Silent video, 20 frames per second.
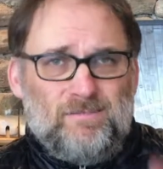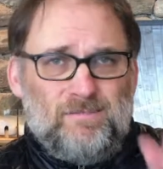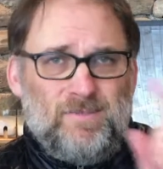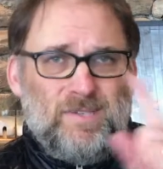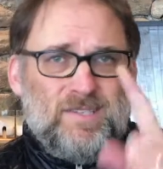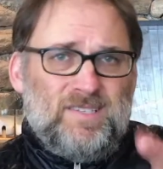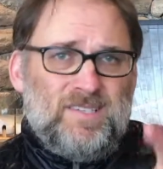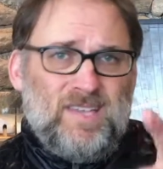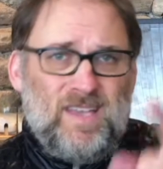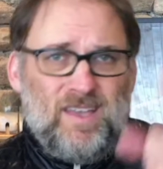
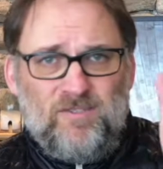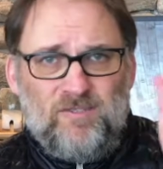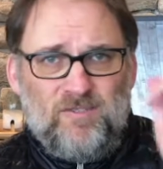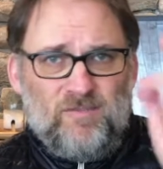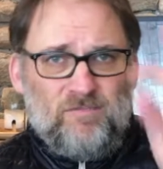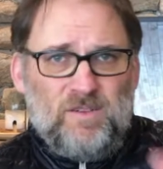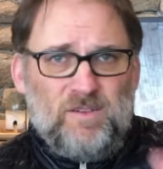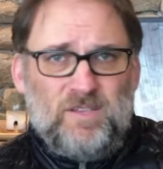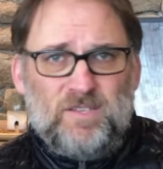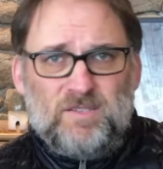be
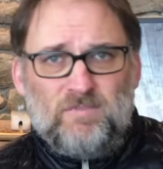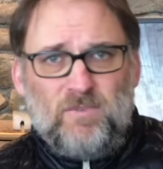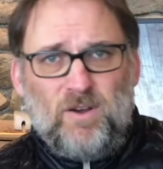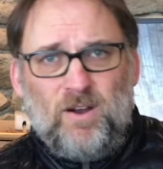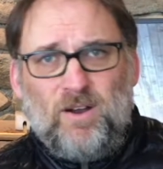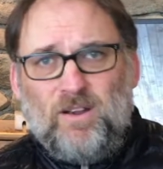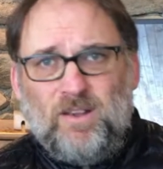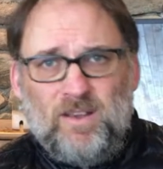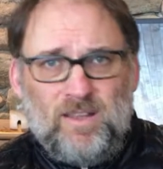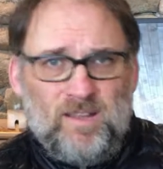safe, be
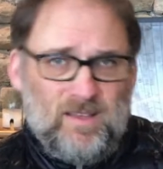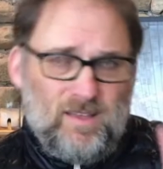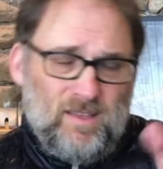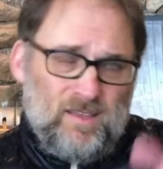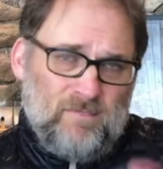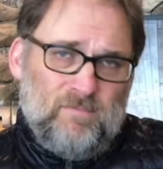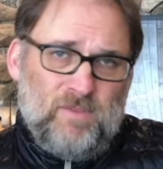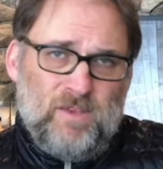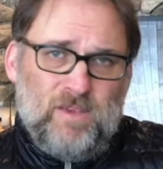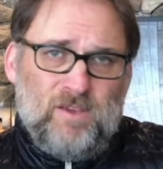smart,
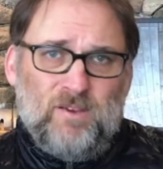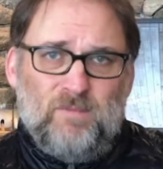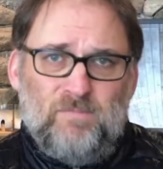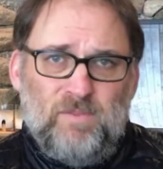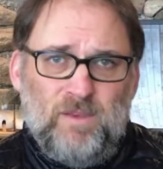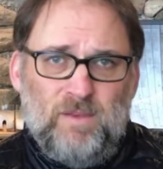and be good